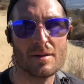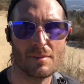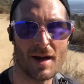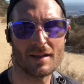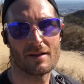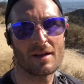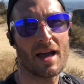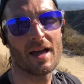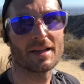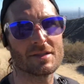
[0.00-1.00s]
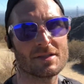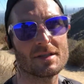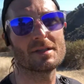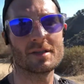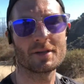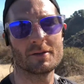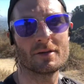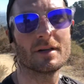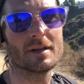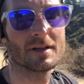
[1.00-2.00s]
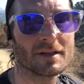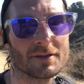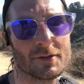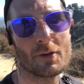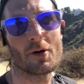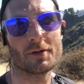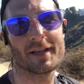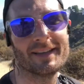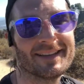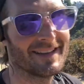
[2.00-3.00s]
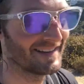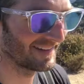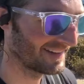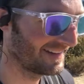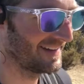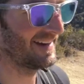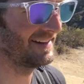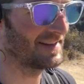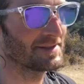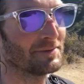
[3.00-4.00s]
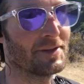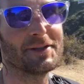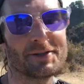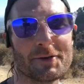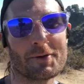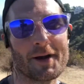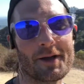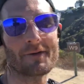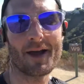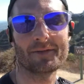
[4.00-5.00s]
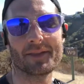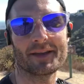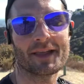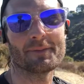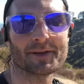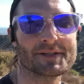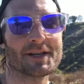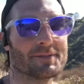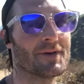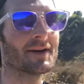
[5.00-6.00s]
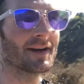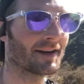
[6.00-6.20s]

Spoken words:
My little guy just is too old and doesn't really do the running around thing that much anymore.